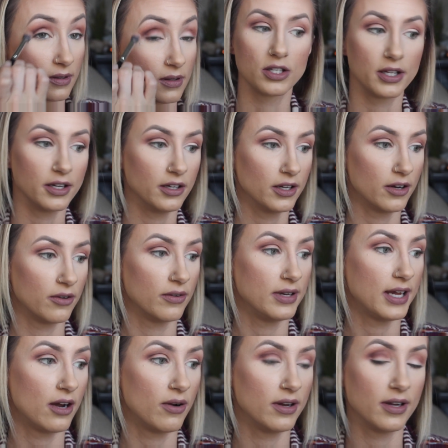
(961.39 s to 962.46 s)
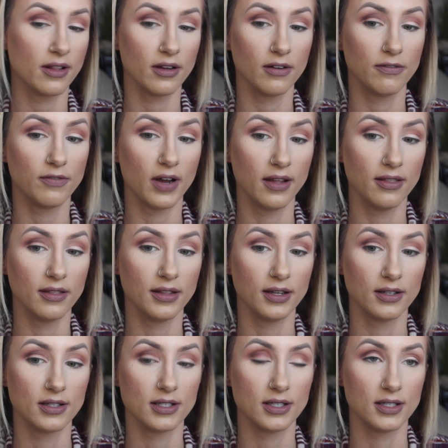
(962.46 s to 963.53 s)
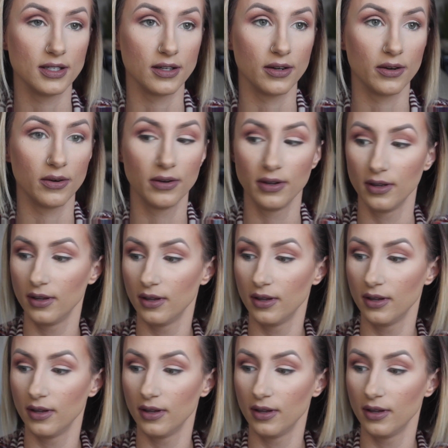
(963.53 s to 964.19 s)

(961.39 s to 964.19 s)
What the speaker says: So there you go. Now another fun thing to do